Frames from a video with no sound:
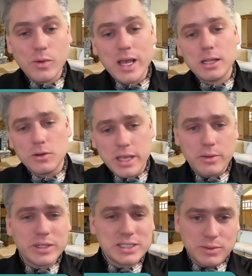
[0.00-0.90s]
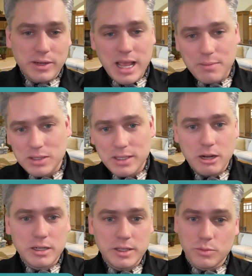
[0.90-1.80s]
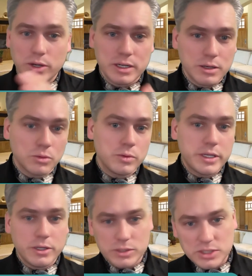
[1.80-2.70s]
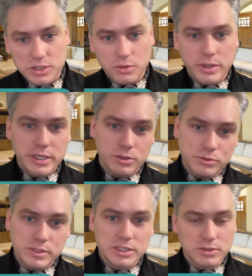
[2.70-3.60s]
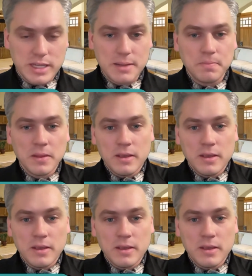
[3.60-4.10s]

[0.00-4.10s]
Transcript: well, okay, we see what happened there, and either we're going to agree or disagree or do this or that,